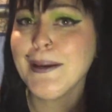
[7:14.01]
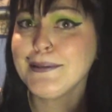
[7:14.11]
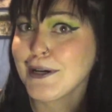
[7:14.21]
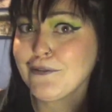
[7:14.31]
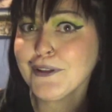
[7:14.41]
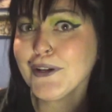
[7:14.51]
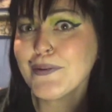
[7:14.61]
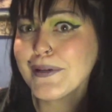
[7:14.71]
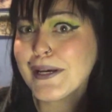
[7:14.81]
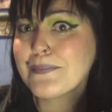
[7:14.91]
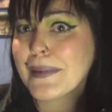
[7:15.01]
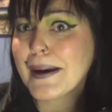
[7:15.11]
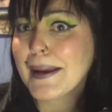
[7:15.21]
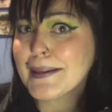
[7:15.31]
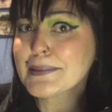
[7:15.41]
definitely going to be getting my
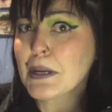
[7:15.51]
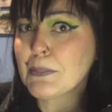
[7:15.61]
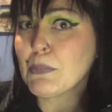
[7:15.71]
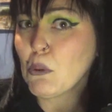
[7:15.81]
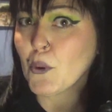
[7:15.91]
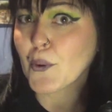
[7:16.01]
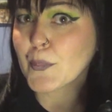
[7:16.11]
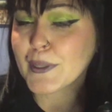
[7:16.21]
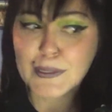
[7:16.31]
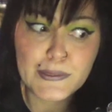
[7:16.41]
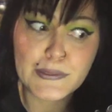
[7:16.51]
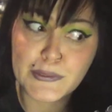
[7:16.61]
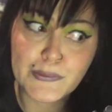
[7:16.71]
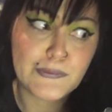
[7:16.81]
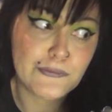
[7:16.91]
hands on more
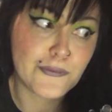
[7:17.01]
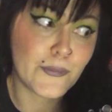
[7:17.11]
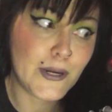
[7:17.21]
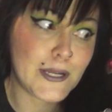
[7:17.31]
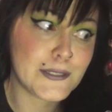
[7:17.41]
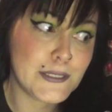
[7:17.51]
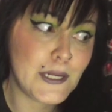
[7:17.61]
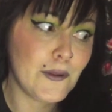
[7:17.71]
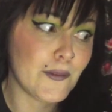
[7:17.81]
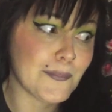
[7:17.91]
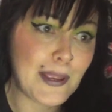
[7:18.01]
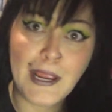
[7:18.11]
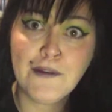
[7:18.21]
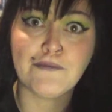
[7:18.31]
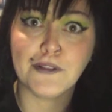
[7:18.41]
because from what I've seen in the
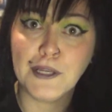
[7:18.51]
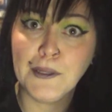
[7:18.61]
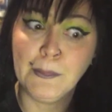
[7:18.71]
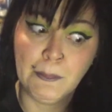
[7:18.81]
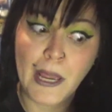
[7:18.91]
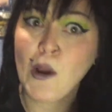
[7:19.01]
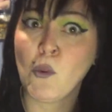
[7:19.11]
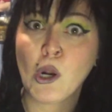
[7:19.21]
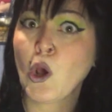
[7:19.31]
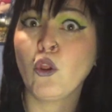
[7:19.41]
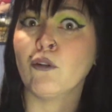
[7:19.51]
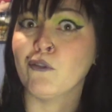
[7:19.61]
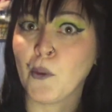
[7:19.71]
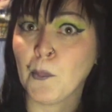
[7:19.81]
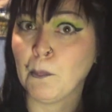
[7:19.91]
pamphlet, I want all
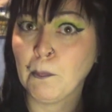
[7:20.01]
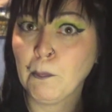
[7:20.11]
of them.